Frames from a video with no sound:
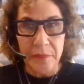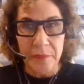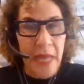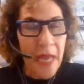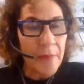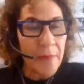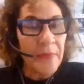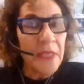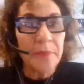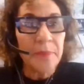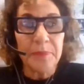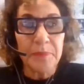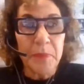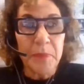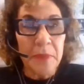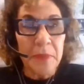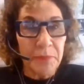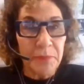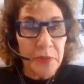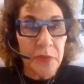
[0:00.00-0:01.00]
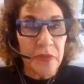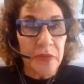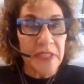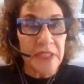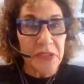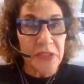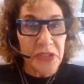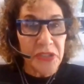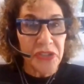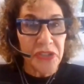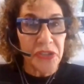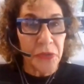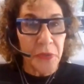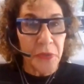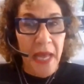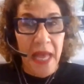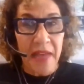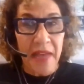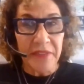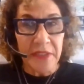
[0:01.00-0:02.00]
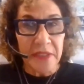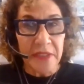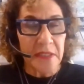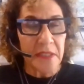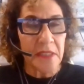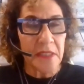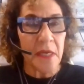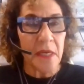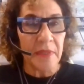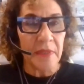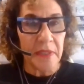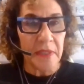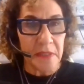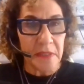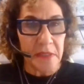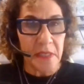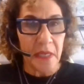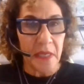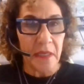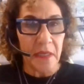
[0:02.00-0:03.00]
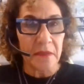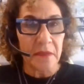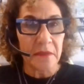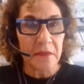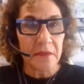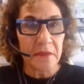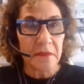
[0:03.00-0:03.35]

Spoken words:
how many employees did you have at the time of the sale?